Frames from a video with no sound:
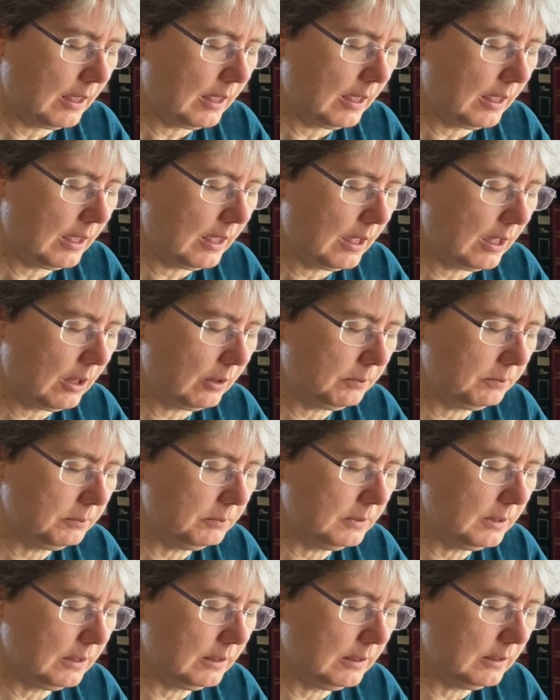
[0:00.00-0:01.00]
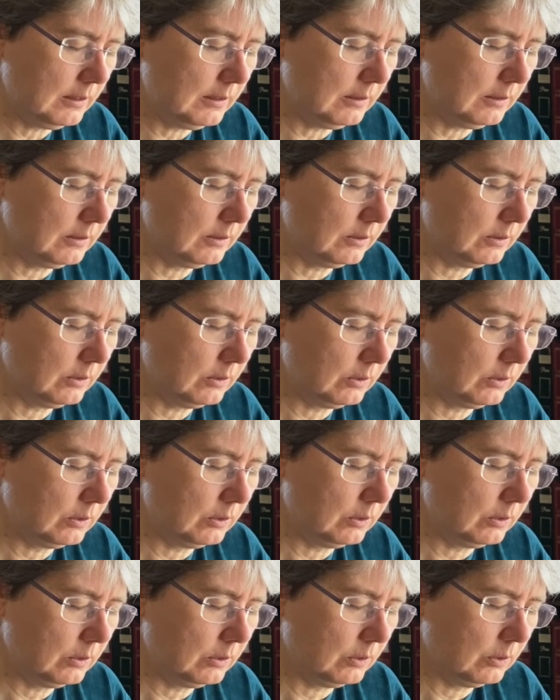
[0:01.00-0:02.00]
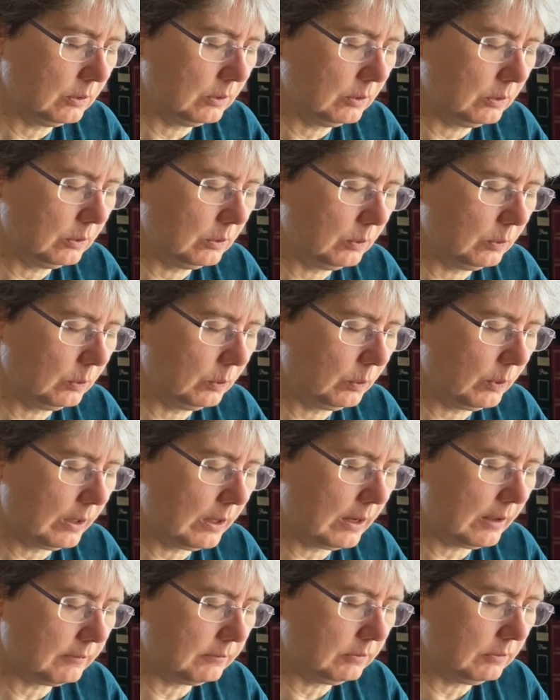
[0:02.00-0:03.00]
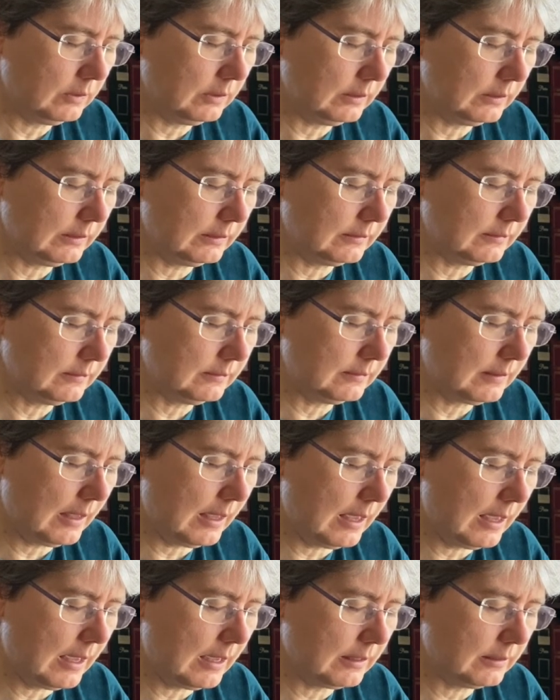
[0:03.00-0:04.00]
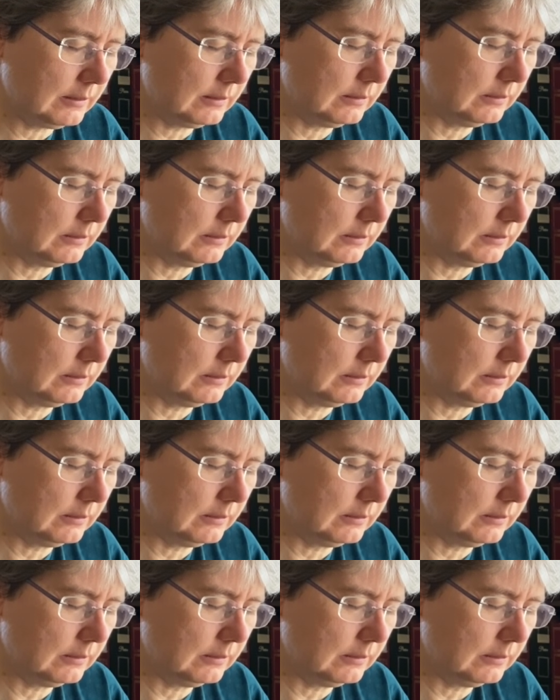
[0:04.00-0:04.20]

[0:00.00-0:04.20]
Help me when I'm feeling sad